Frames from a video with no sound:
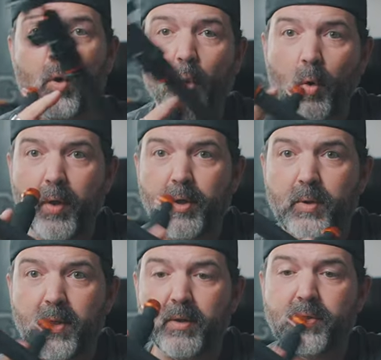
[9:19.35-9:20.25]
or you
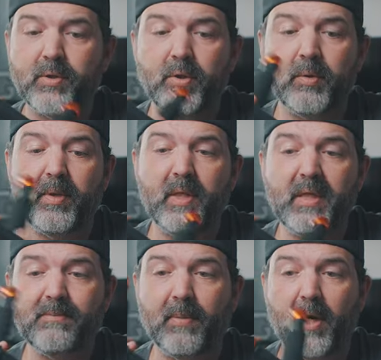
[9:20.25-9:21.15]
could unscrew
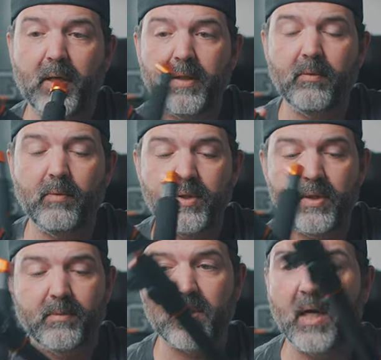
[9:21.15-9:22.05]
this part, which
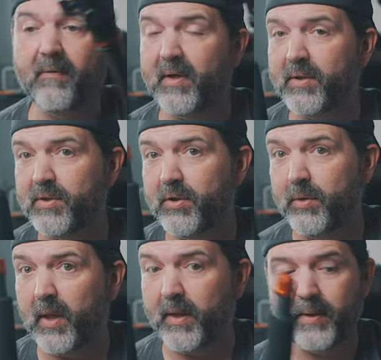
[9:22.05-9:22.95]
comes off, and unscrew
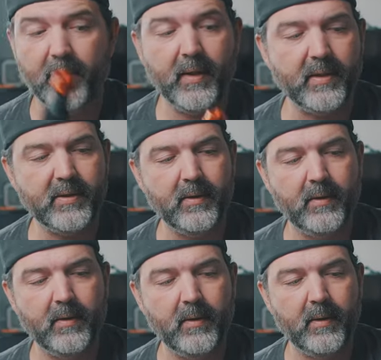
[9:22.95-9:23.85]
it onto this
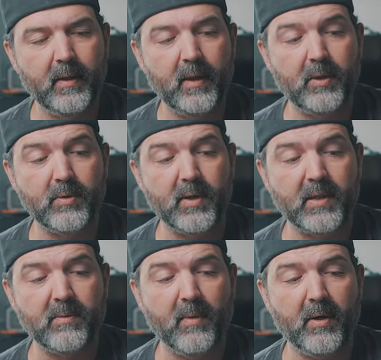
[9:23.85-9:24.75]
and use it
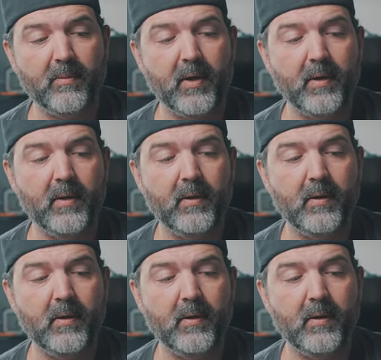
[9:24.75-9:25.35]
as a monopod.